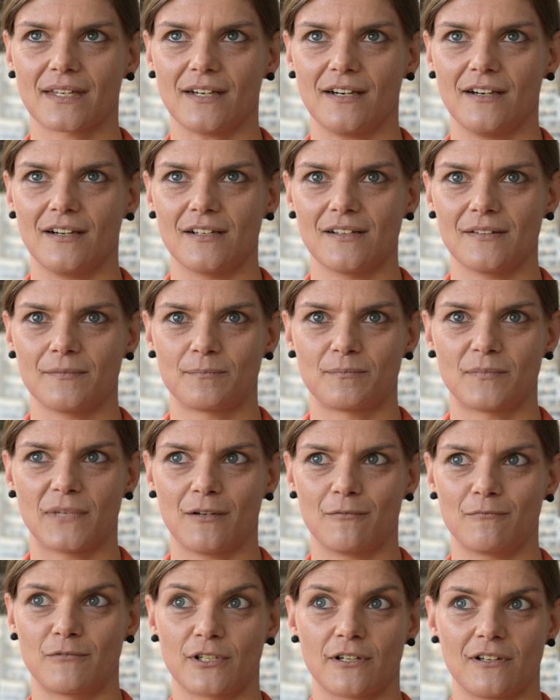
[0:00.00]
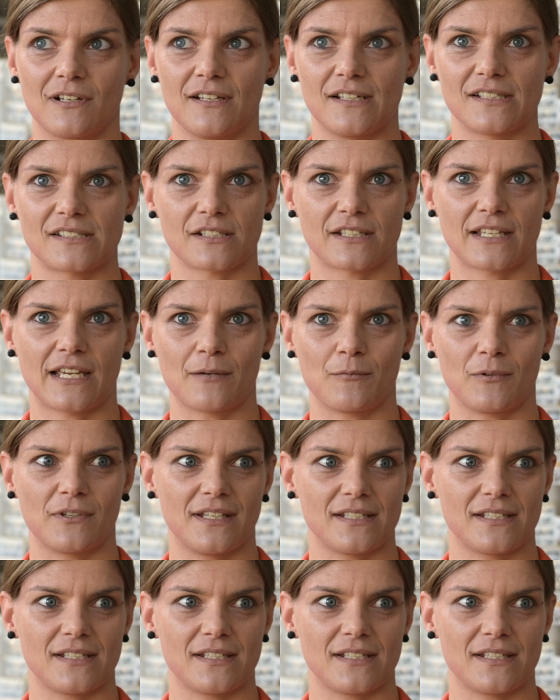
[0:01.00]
I realized, okay, well,